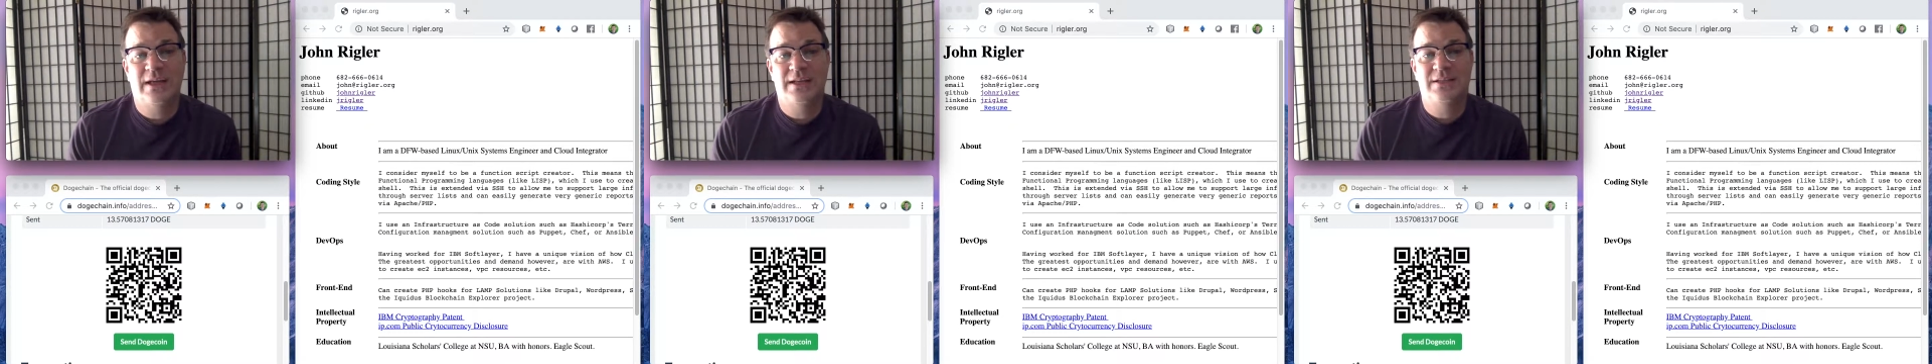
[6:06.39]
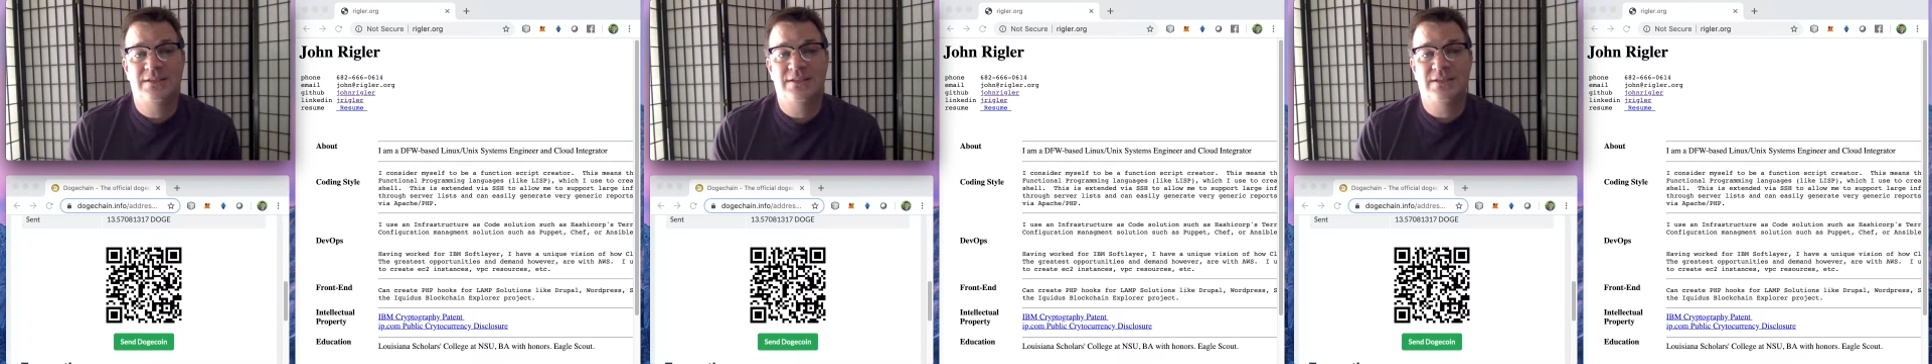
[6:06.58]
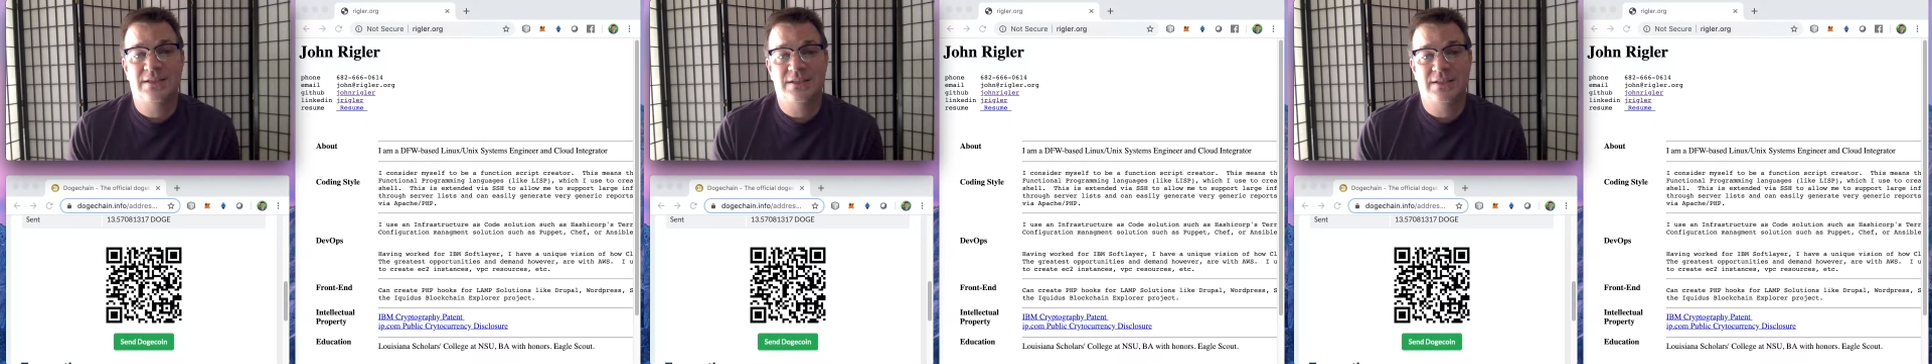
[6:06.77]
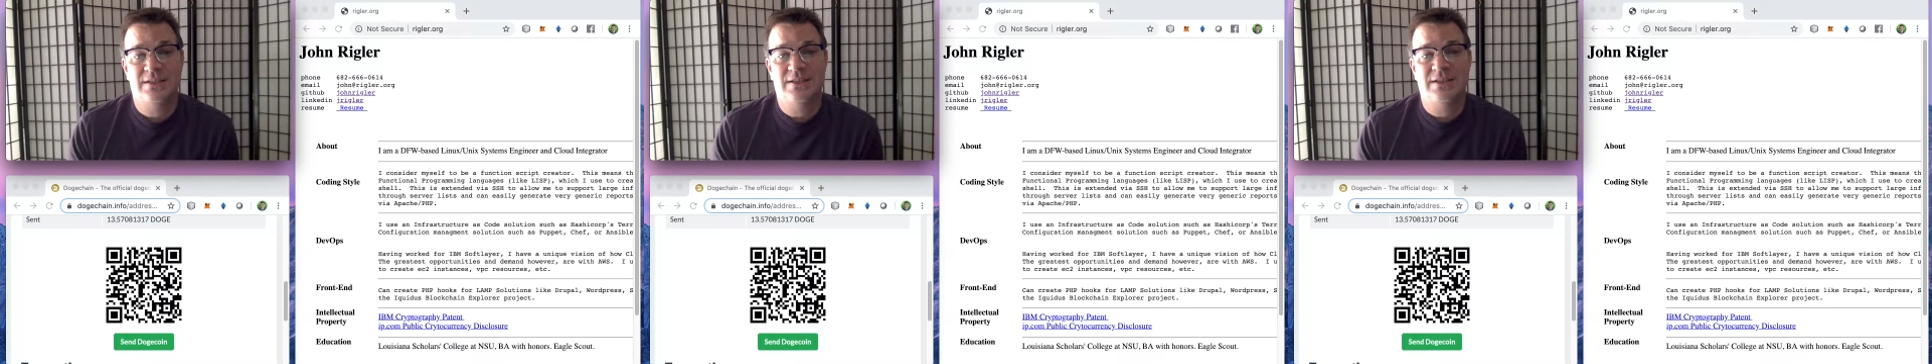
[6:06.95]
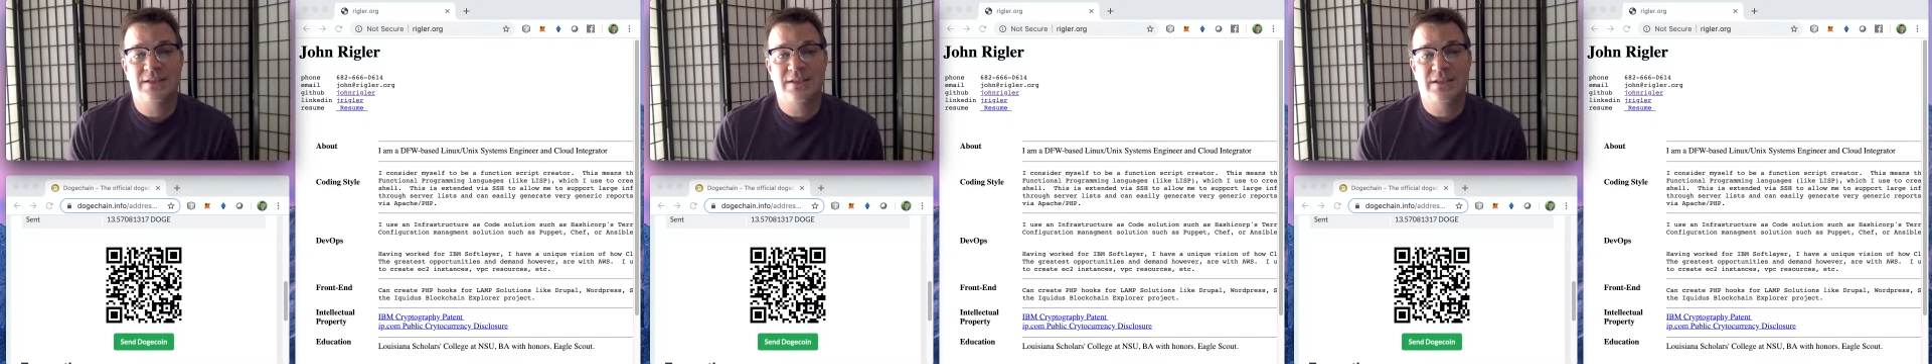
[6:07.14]
It's
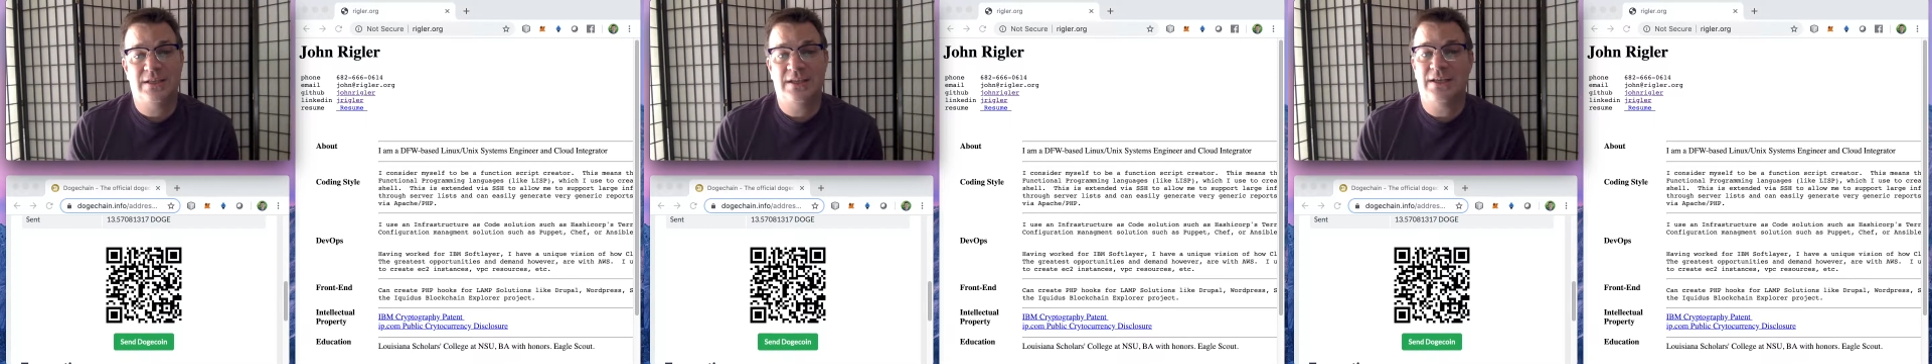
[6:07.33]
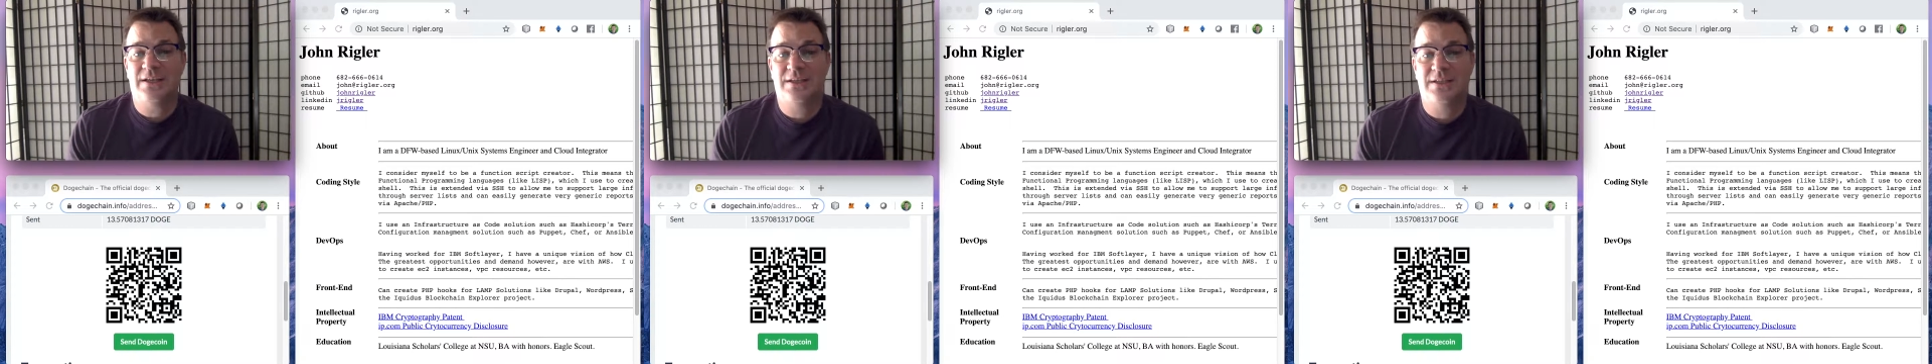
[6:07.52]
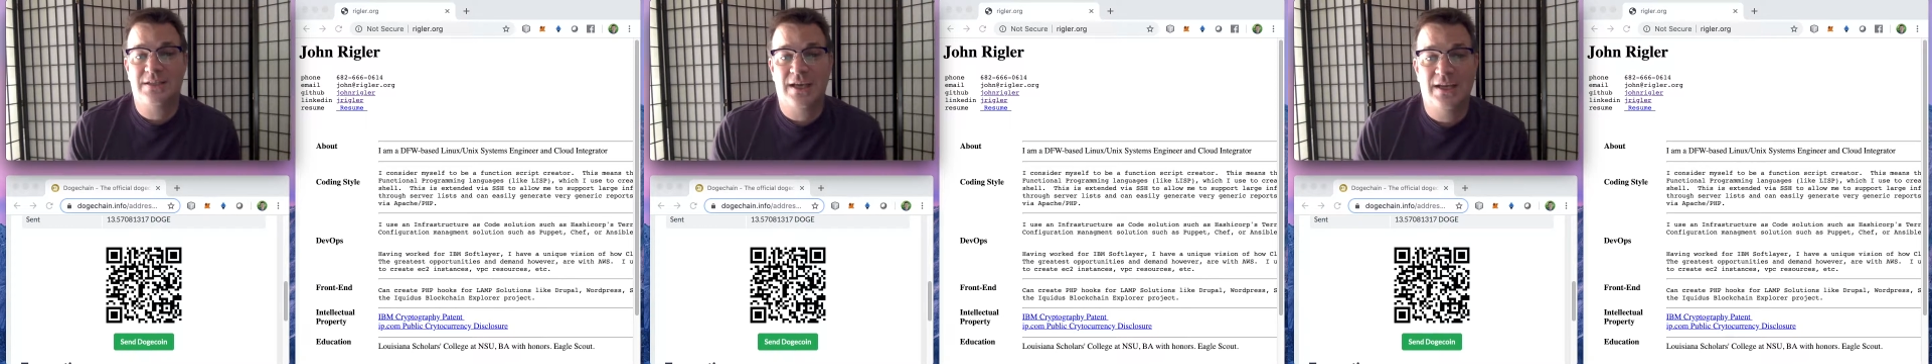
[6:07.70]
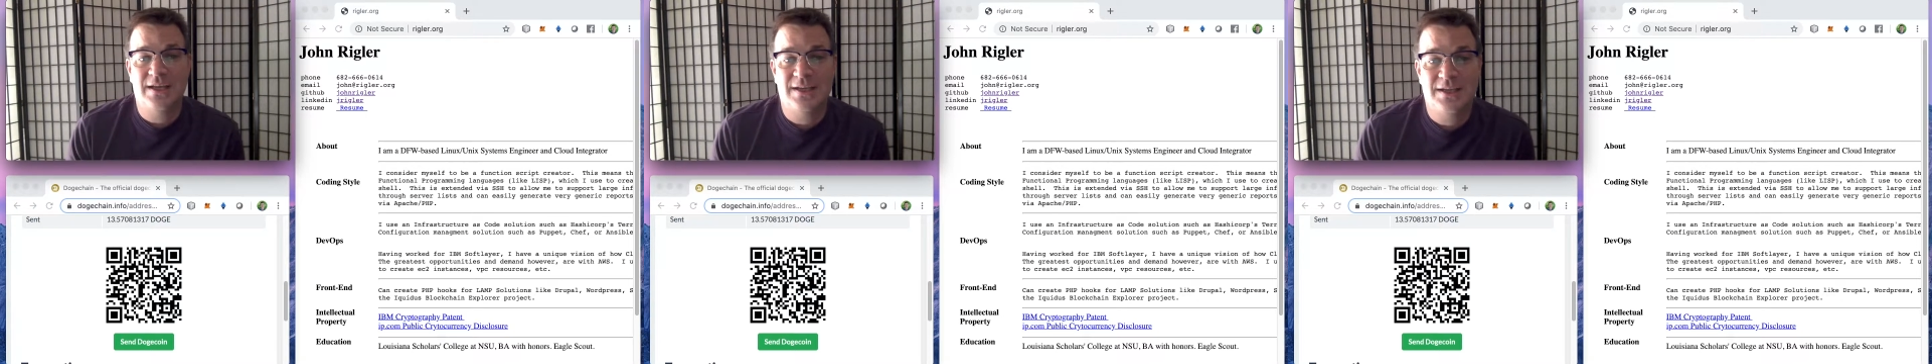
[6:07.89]
an exciting,